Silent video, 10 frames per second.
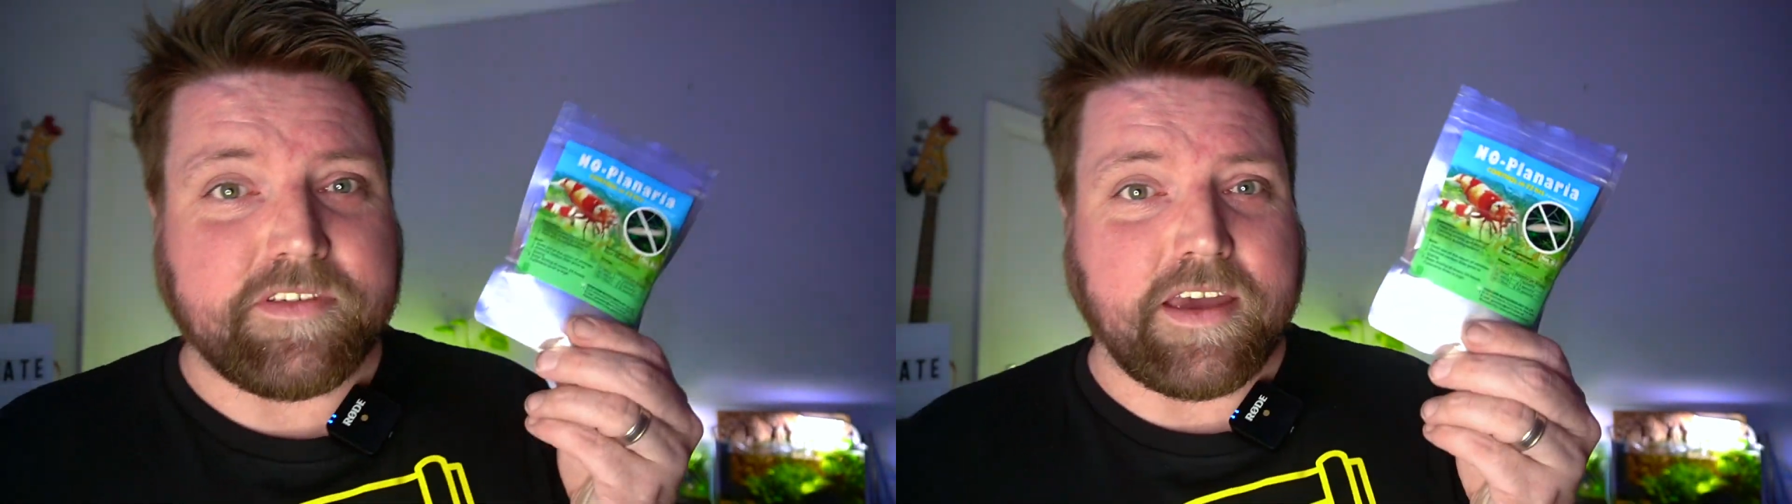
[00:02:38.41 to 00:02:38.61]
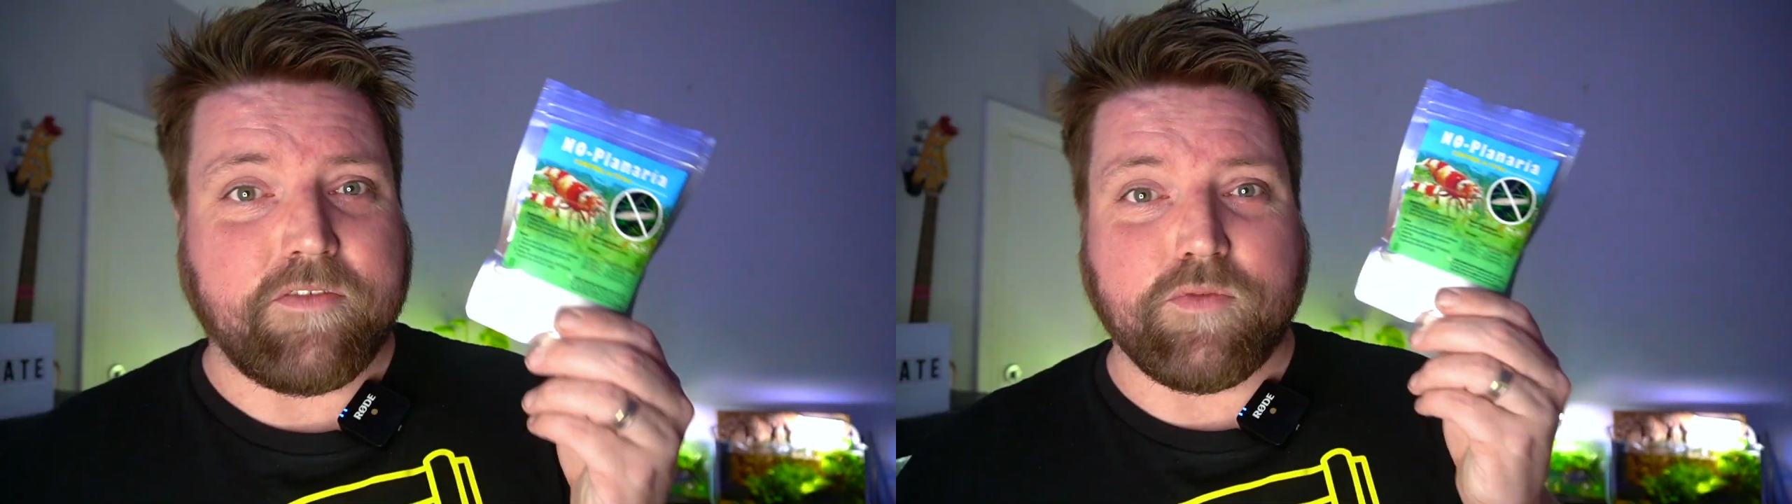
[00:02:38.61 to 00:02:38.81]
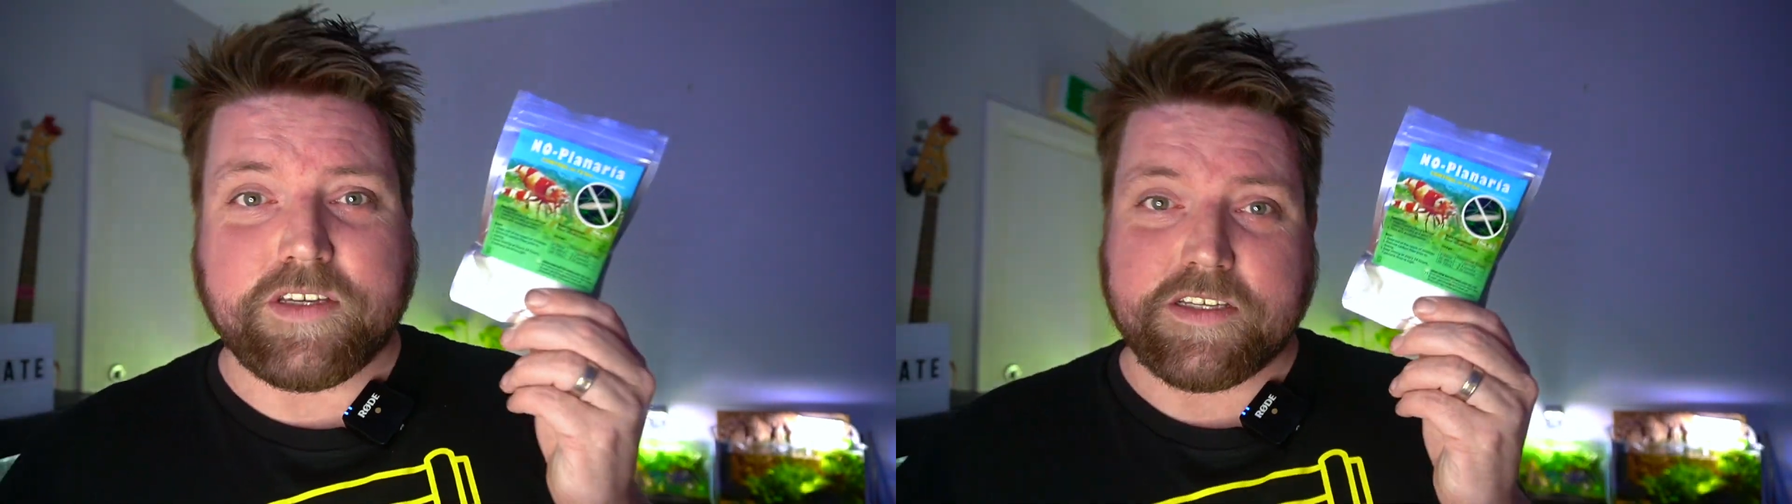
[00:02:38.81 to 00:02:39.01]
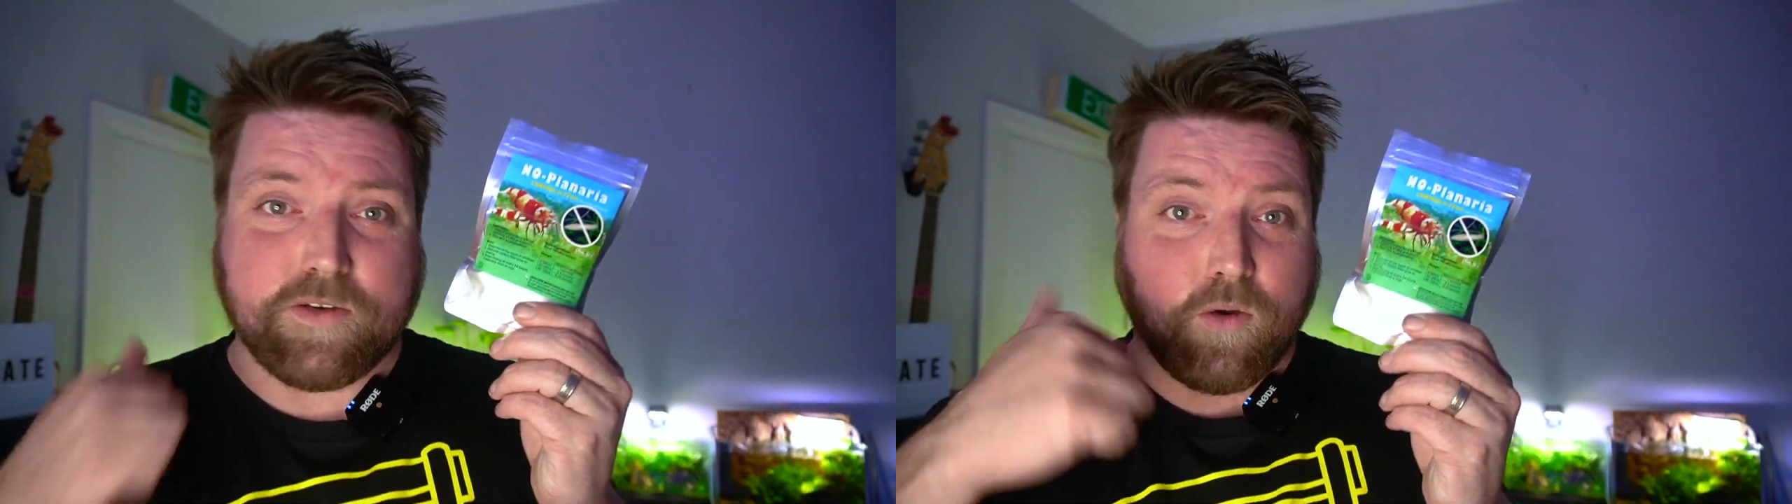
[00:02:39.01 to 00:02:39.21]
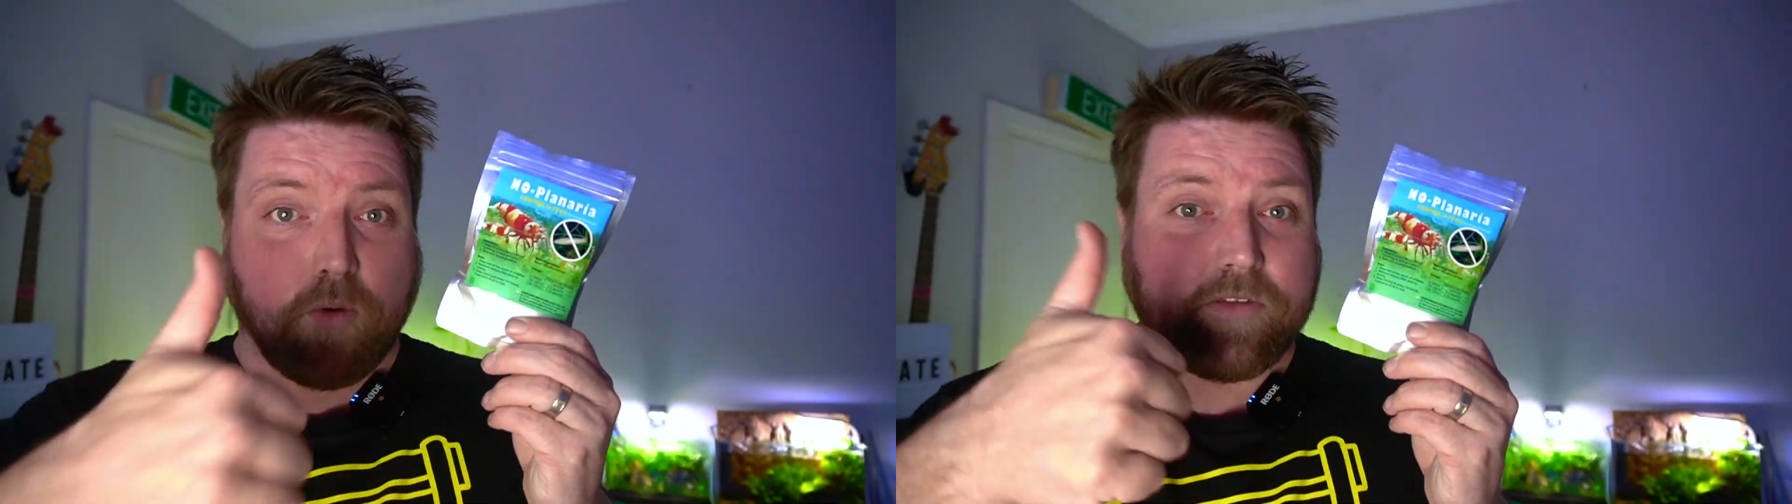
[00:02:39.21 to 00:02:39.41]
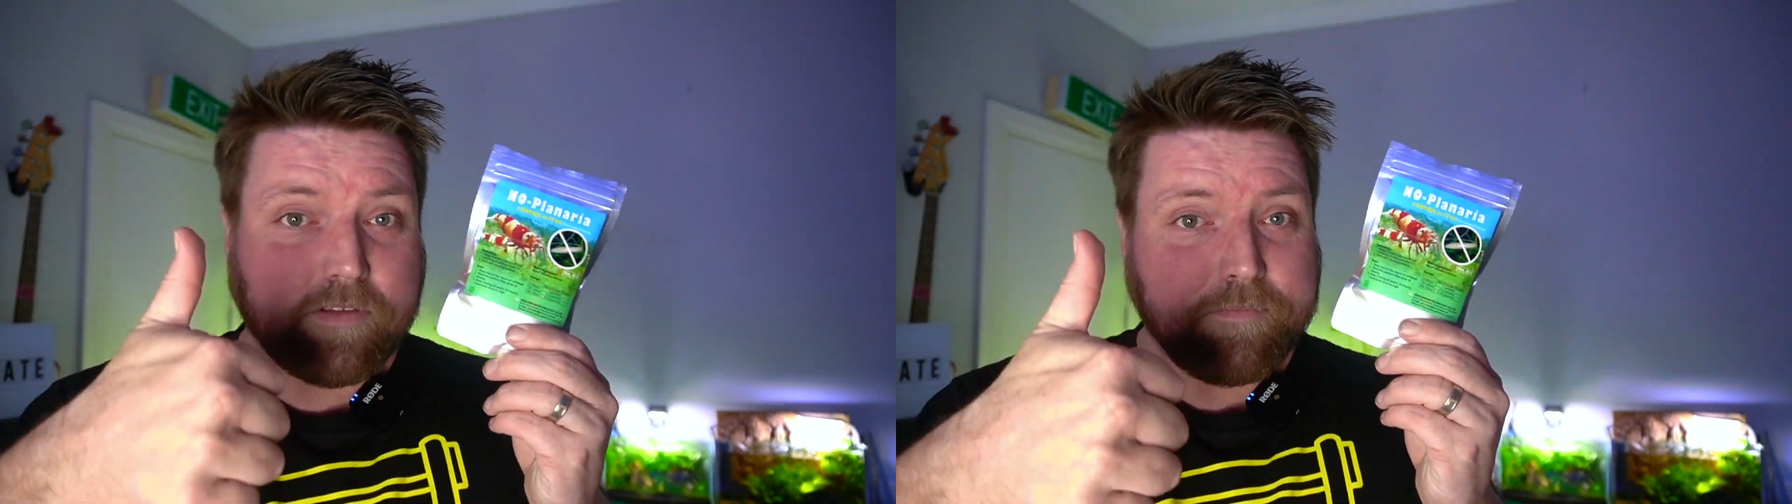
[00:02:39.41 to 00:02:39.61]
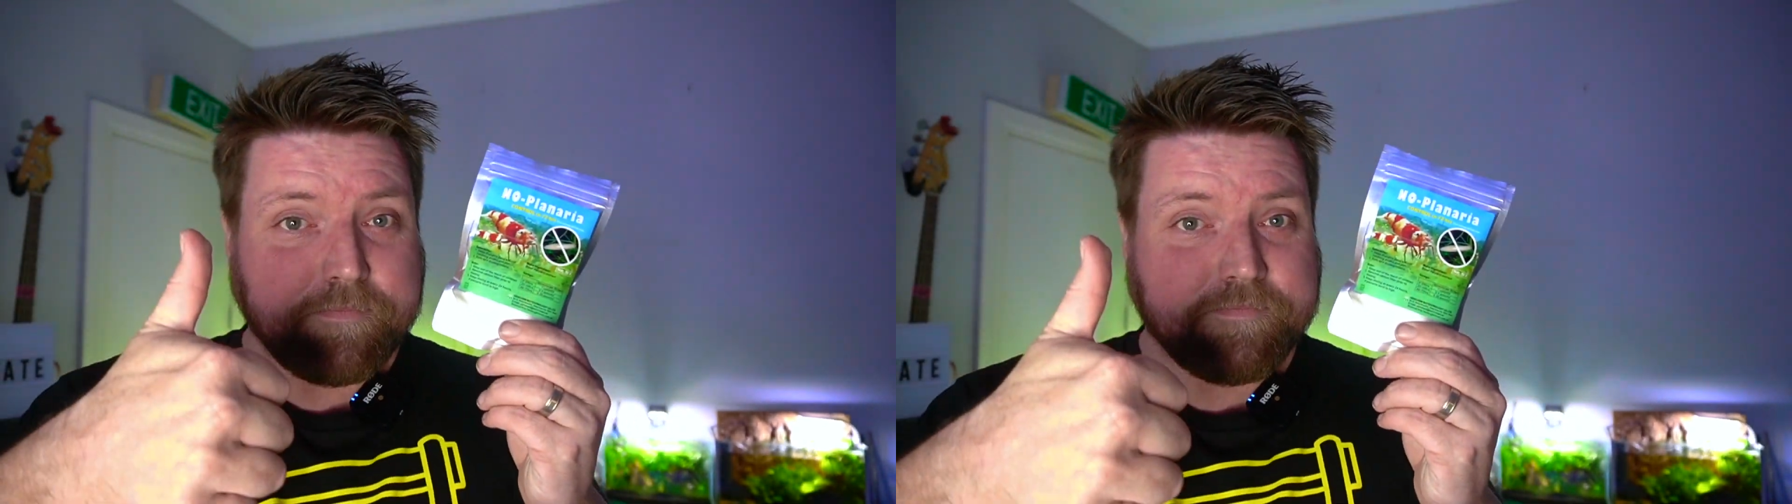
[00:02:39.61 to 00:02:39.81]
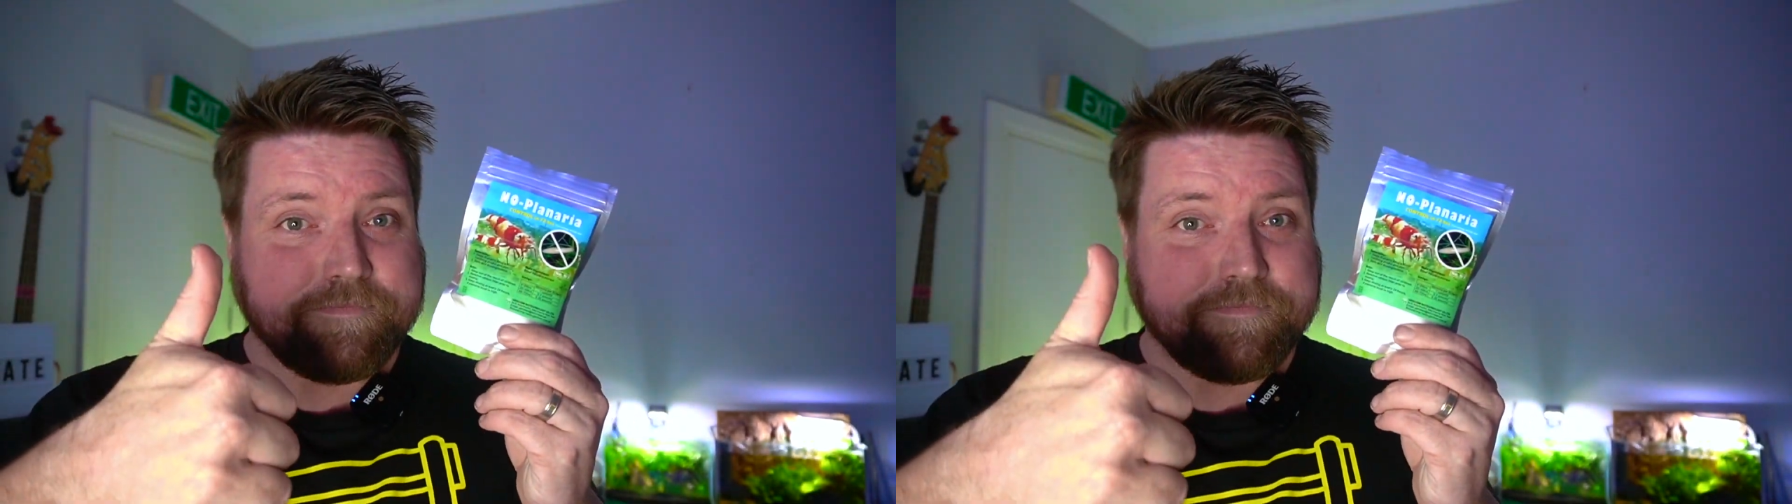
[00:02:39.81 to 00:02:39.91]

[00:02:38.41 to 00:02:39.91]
safe, which is awesome.